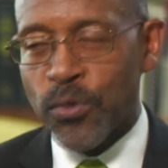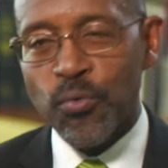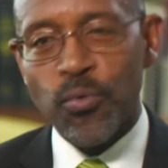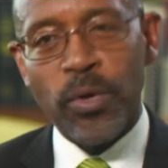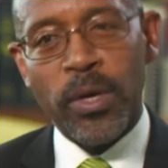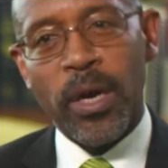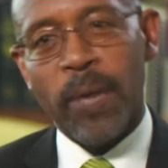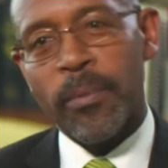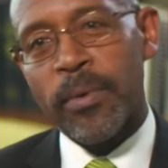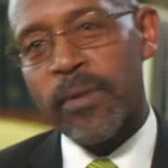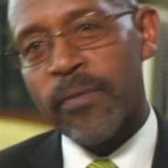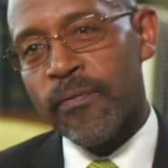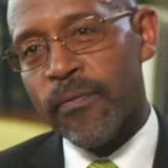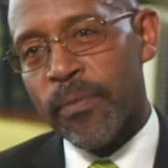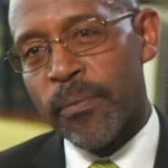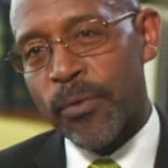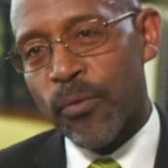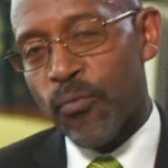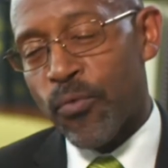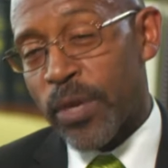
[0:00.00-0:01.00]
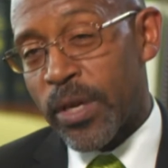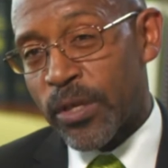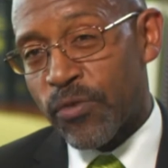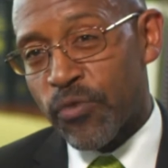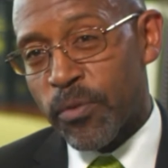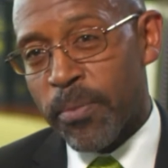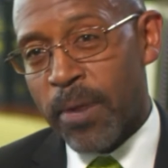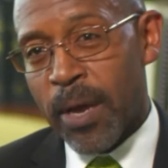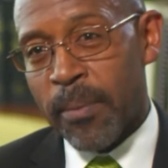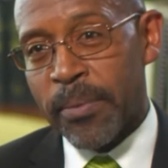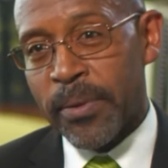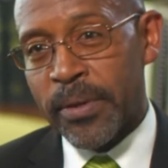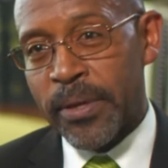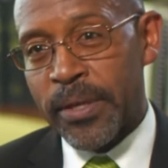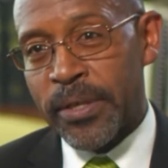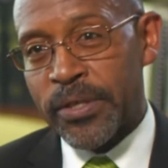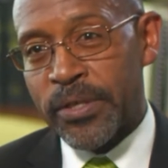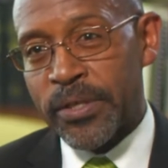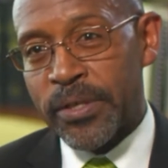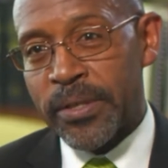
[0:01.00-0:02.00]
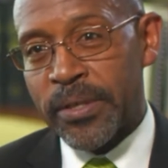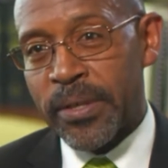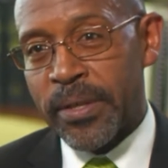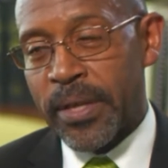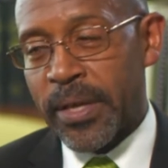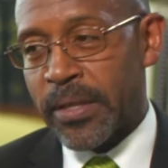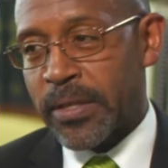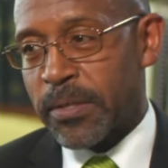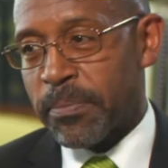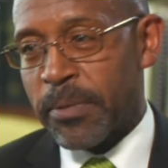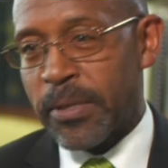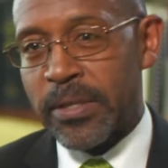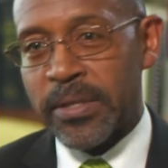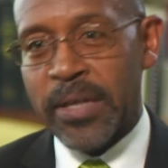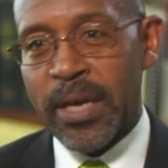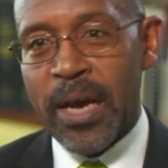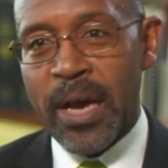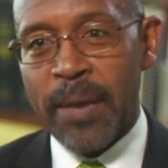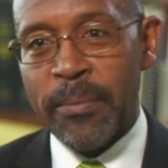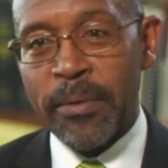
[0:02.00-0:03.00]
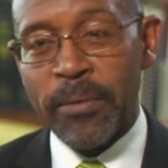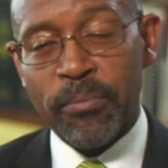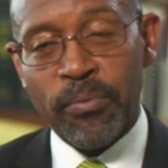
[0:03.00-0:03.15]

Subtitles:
who were coming from the reentry population, they had spent time in